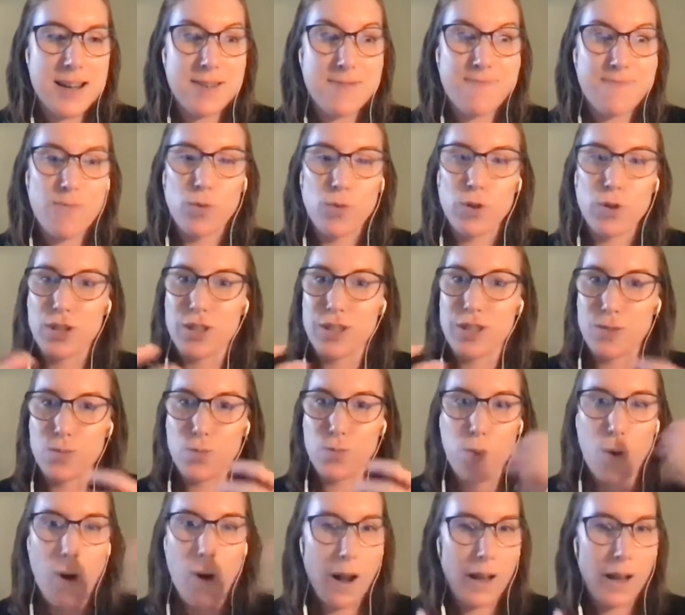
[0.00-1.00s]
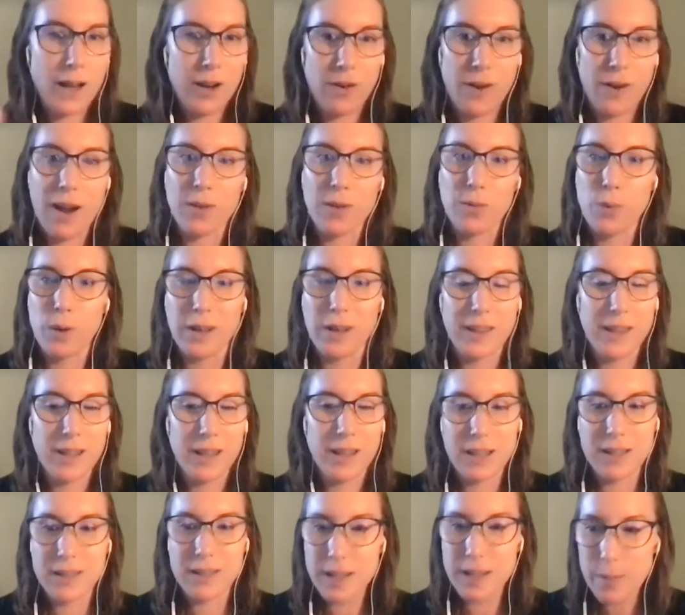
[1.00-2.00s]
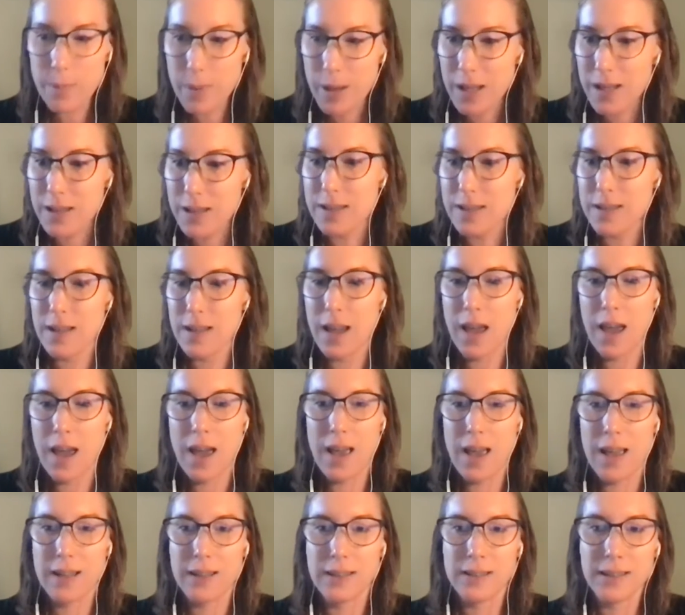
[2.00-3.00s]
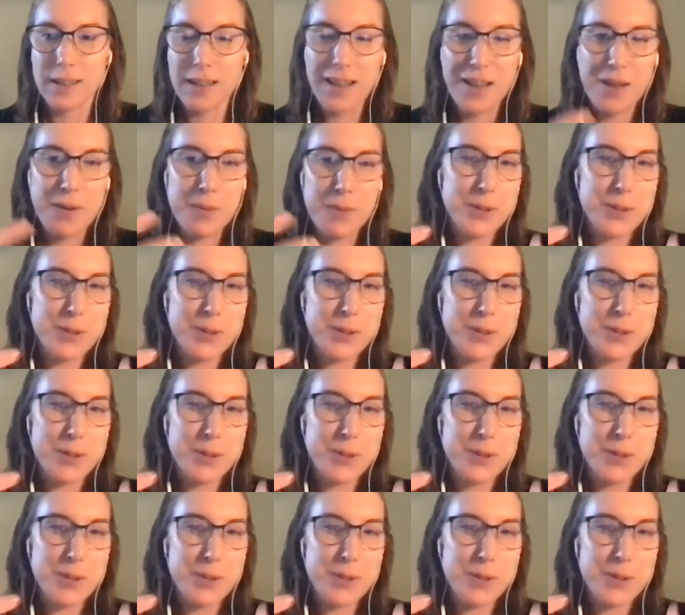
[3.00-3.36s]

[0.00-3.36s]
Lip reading: was just walking around one of the exhibits and